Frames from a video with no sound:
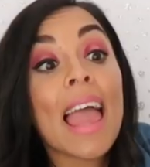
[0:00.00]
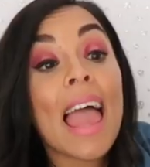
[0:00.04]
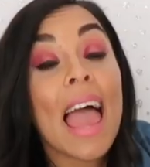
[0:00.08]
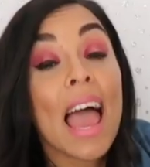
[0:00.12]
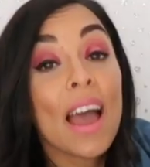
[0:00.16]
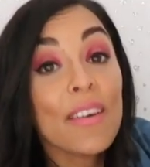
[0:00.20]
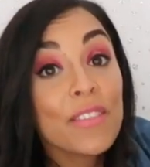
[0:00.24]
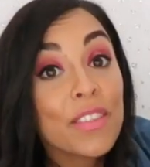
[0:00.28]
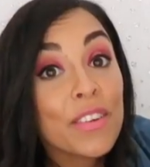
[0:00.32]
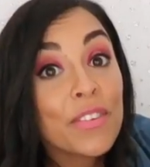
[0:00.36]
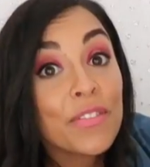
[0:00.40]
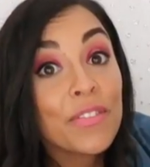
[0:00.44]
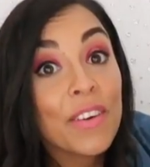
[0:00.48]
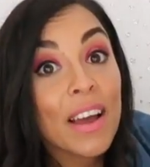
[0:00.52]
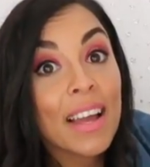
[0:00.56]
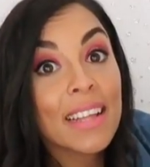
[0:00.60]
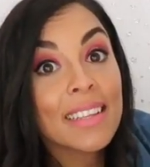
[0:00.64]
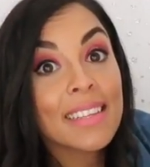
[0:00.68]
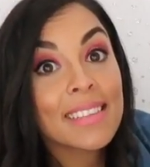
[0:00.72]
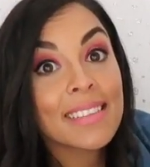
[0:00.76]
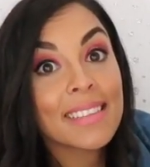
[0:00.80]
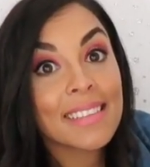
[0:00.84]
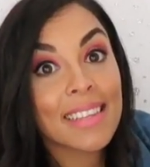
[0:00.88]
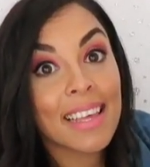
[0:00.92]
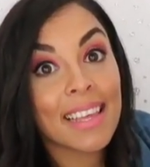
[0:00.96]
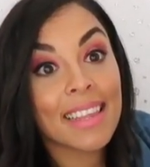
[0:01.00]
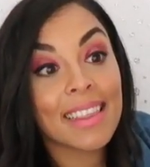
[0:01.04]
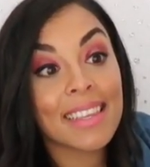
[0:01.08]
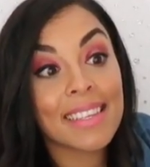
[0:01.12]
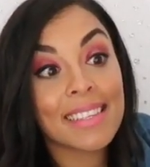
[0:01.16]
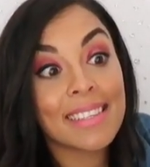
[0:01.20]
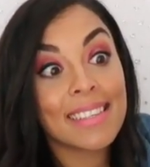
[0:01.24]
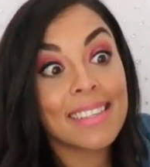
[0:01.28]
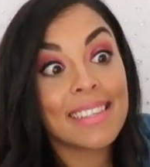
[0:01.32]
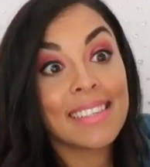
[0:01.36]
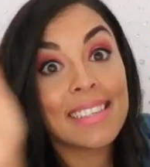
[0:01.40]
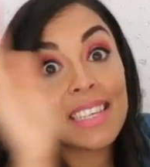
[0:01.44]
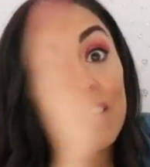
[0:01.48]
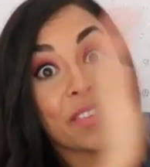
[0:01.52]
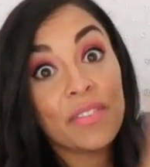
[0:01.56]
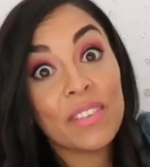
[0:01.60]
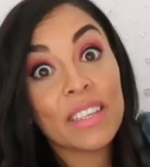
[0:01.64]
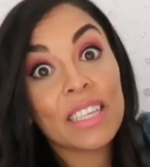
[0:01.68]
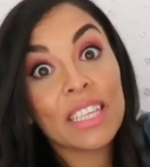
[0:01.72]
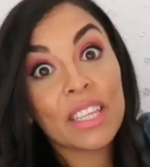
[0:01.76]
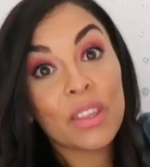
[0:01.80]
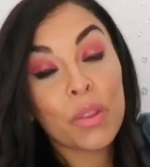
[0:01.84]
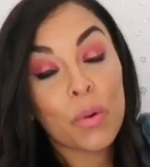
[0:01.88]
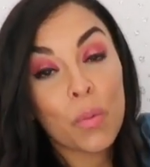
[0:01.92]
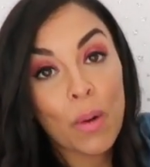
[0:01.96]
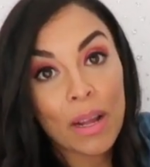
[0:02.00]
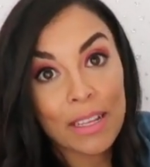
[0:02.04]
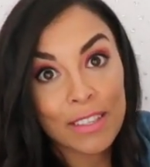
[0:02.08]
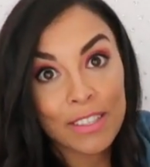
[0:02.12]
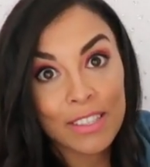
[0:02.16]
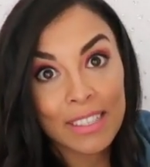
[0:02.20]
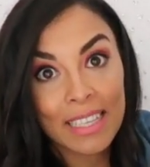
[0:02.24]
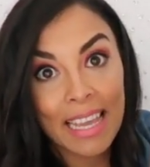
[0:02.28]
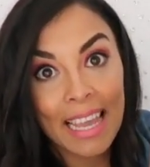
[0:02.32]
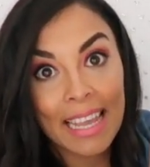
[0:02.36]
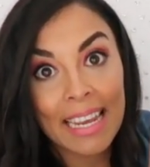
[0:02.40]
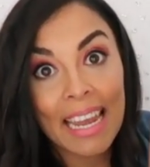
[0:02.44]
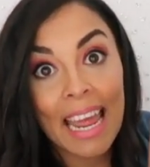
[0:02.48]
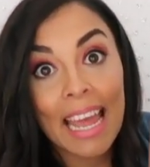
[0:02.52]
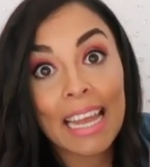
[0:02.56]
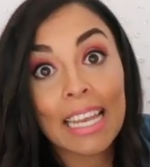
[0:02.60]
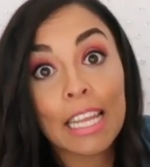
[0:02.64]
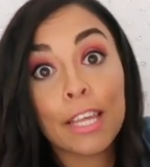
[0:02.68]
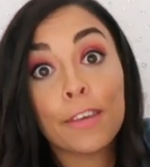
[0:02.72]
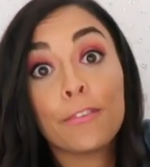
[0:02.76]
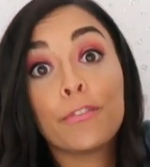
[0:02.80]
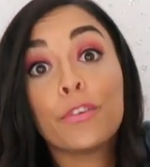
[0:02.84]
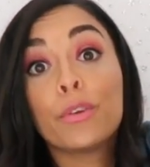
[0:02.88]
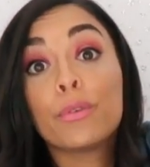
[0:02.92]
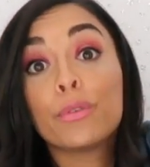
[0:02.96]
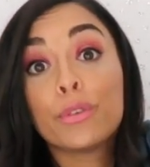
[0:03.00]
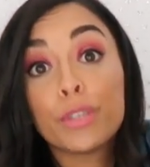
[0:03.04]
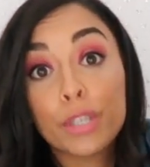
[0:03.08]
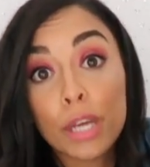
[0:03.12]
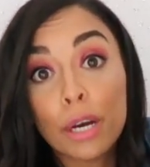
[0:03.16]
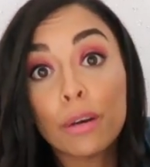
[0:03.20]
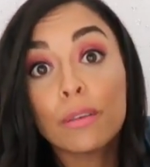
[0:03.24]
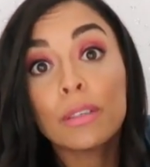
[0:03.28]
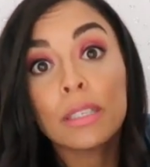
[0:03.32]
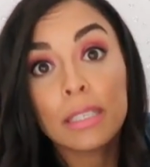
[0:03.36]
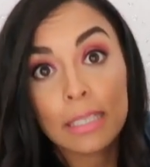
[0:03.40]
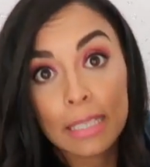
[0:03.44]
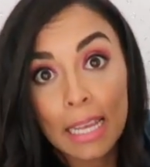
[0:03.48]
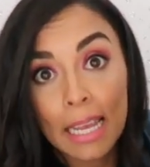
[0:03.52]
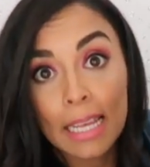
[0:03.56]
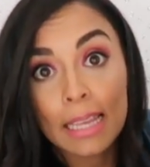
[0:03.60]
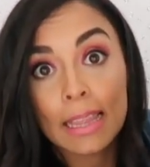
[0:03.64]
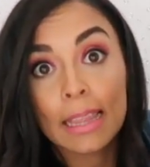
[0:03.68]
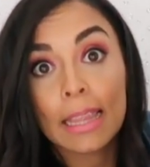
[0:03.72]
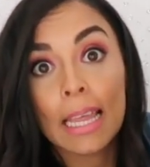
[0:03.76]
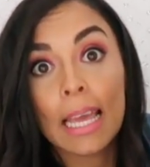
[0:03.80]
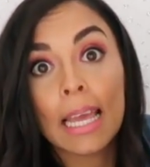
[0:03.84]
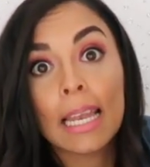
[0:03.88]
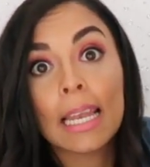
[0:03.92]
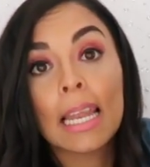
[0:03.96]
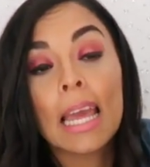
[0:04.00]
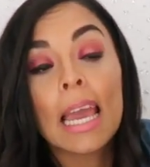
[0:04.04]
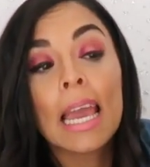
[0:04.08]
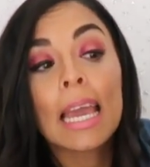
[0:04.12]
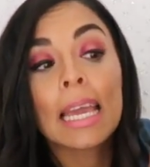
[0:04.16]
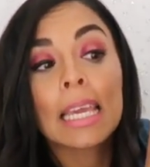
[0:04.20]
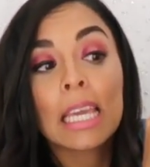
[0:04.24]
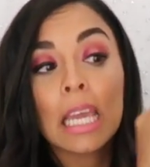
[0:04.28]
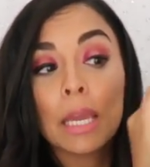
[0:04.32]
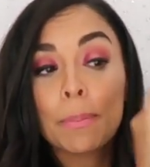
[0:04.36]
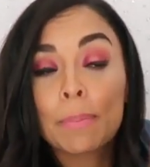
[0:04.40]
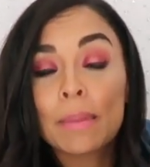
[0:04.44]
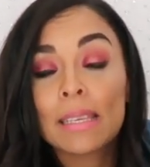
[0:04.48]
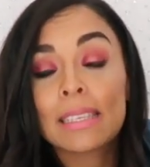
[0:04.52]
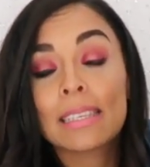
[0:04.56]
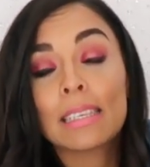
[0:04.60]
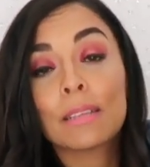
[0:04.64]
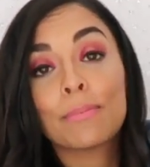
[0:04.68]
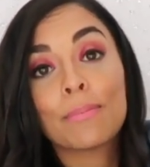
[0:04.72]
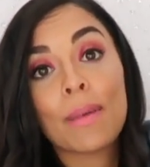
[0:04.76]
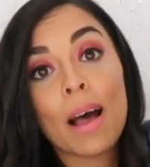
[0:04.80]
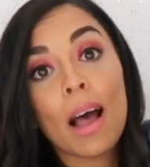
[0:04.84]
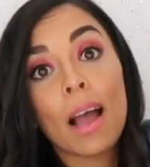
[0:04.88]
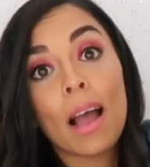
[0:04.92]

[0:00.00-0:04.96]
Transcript: have the funds, then this is definitely the one to get, and if you don't yet, then keep this in